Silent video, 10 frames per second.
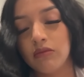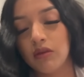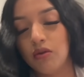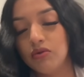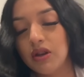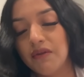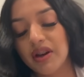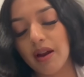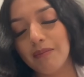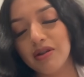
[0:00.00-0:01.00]
Whichever
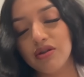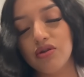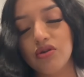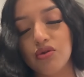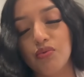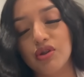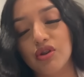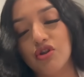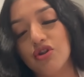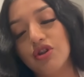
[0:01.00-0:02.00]
camera this is, it wasn't
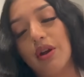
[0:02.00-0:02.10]
charging.